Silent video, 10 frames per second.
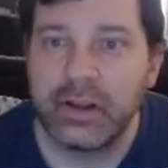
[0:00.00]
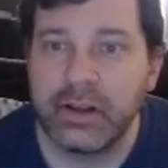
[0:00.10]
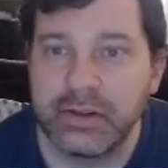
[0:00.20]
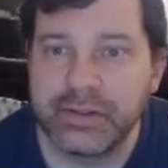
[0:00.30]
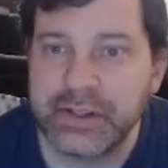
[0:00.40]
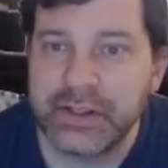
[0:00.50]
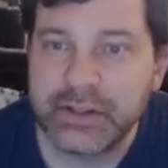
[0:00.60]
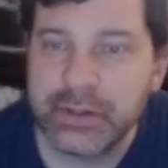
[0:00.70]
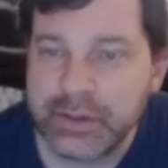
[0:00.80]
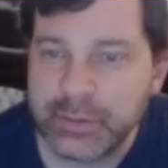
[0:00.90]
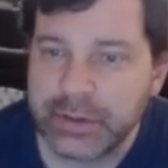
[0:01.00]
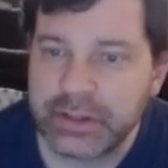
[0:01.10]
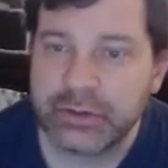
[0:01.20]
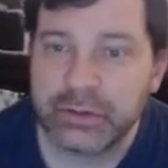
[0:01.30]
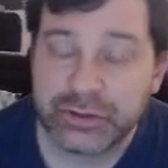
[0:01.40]
so you can do some
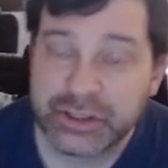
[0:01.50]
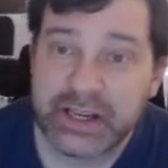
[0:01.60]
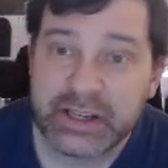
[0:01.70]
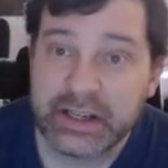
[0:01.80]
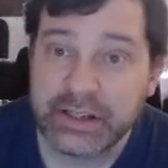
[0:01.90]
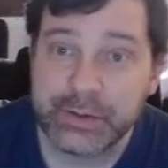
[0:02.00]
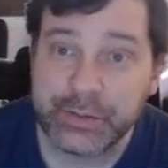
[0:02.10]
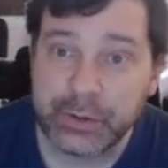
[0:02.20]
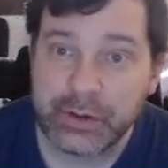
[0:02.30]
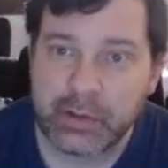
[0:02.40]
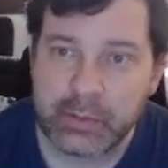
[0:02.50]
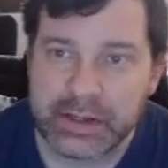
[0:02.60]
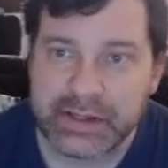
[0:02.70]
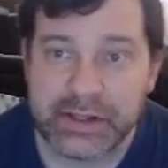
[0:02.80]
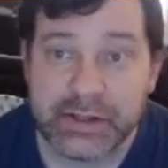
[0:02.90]
political shenanigans if you're not ready to
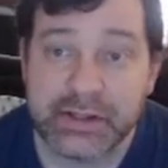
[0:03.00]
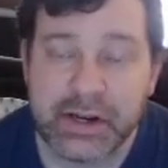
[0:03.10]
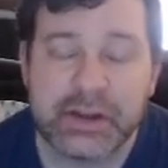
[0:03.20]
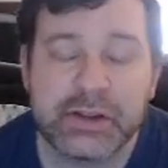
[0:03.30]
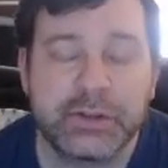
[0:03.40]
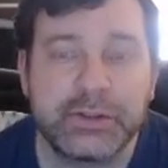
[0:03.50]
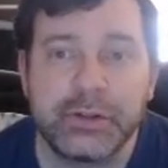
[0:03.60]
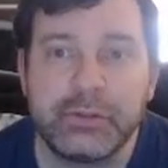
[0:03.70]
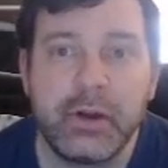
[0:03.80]
use it on your turn.